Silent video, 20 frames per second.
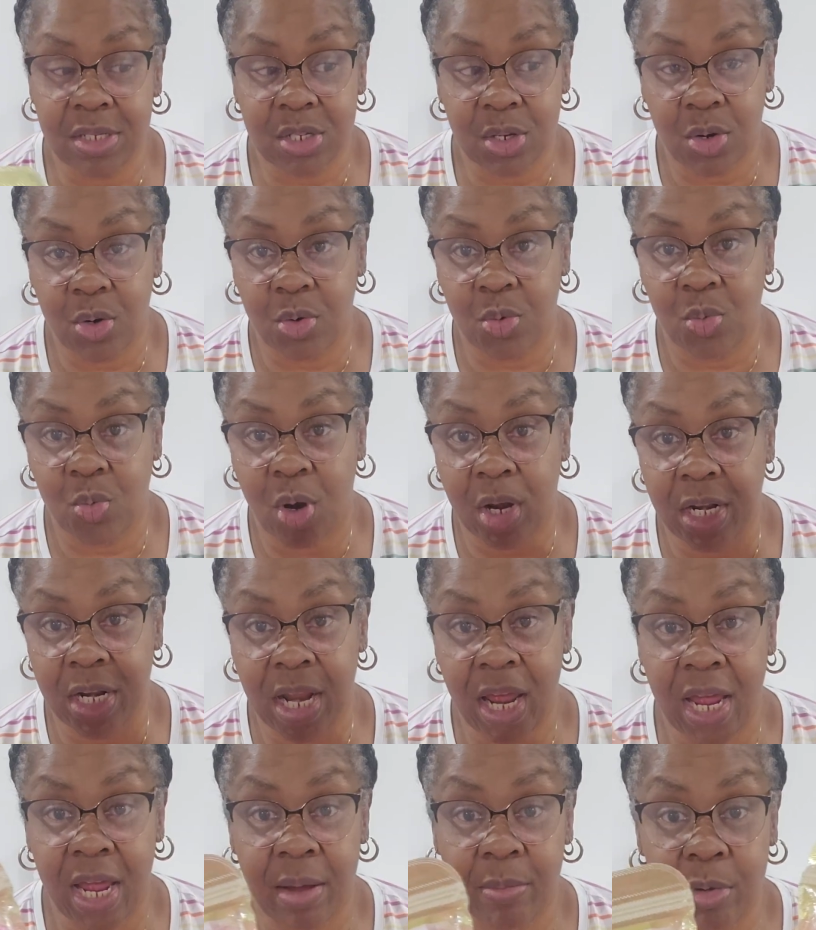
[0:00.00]
so one
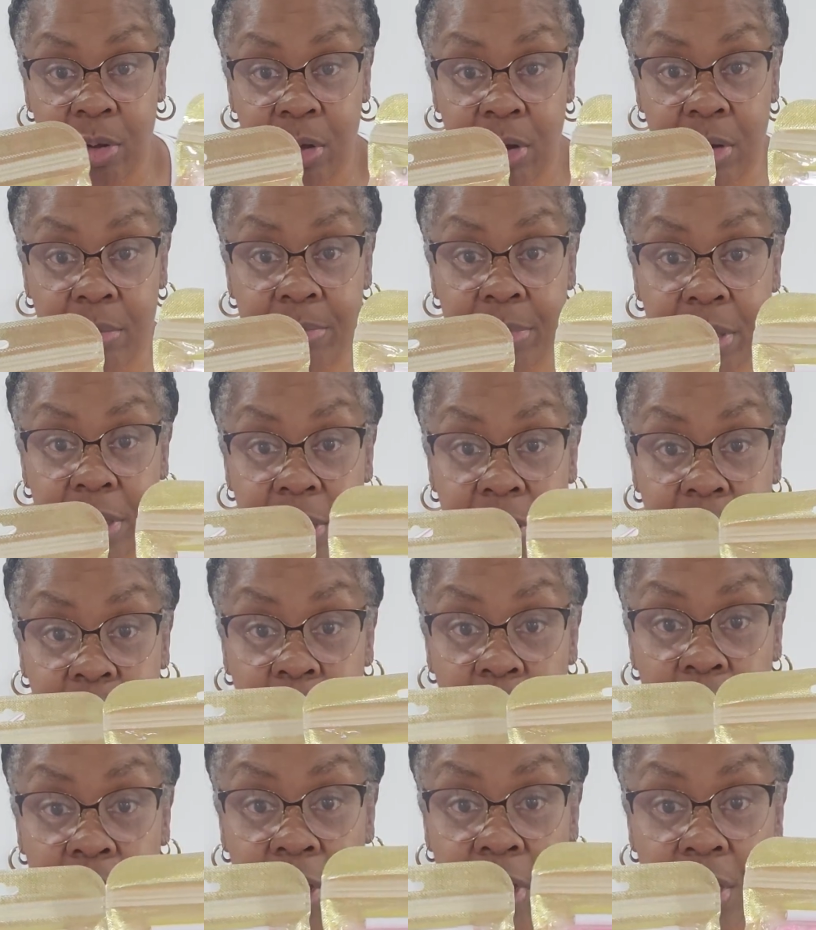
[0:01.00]
day I'm going to be
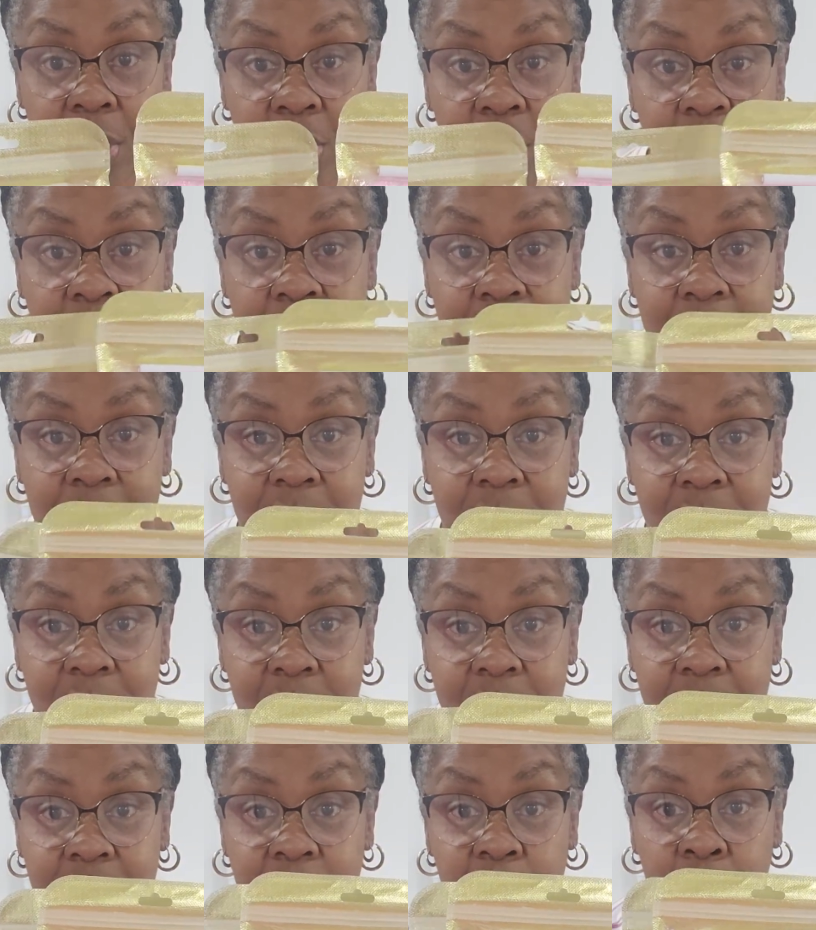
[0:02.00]
working on
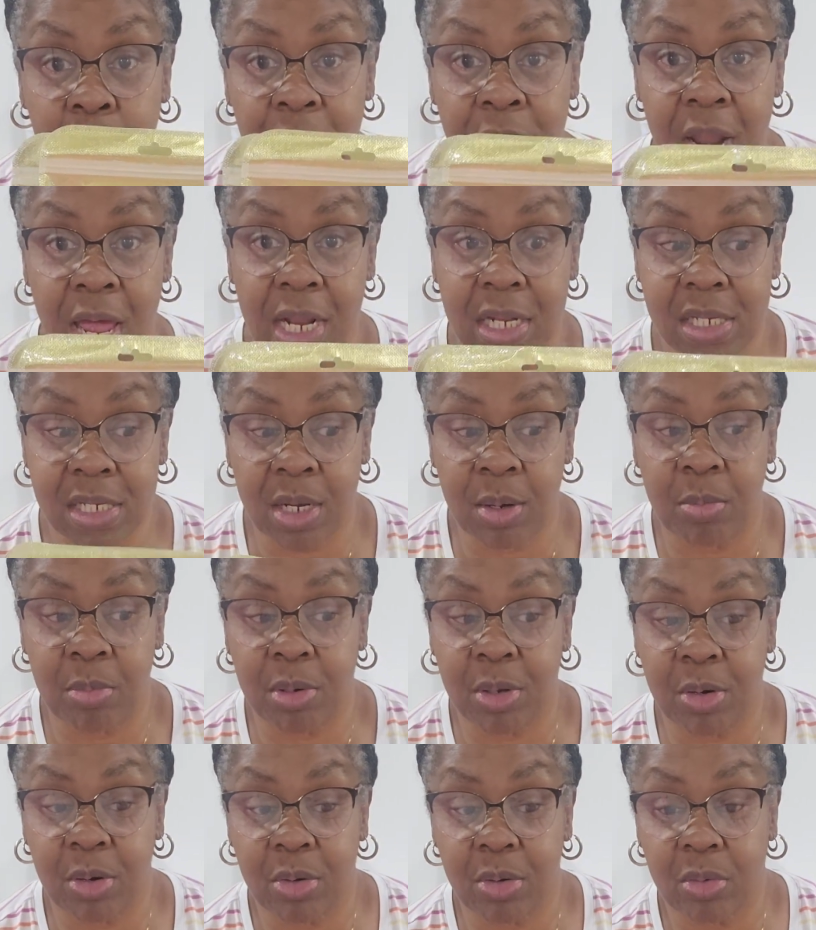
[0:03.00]
that
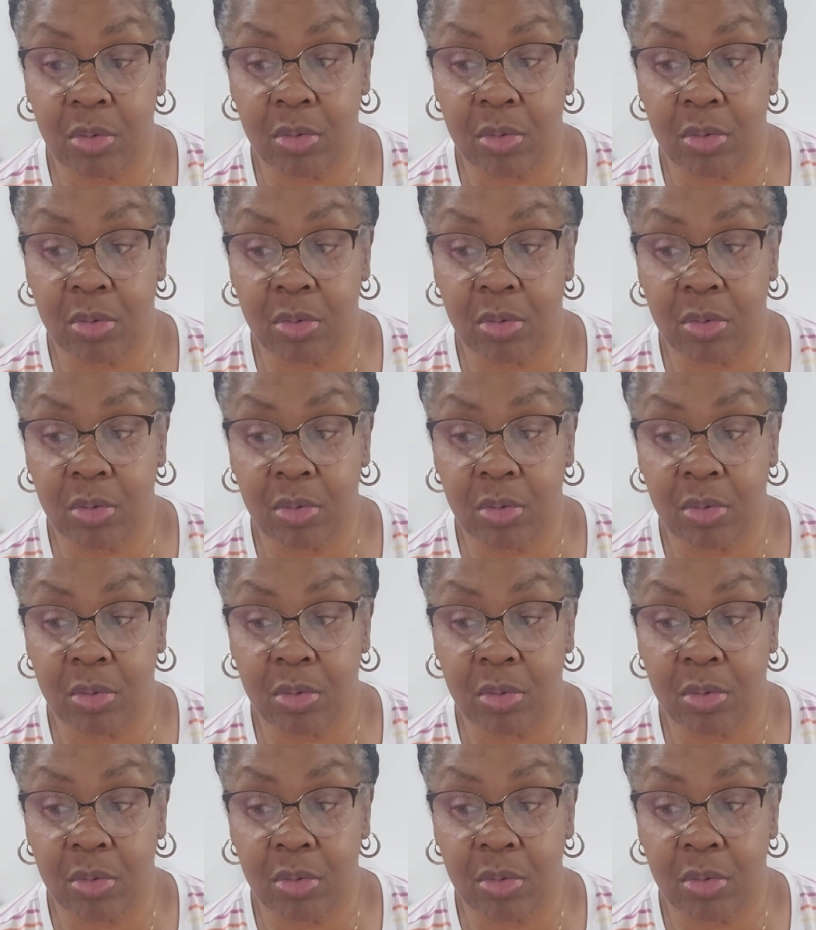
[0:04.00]
tumbler.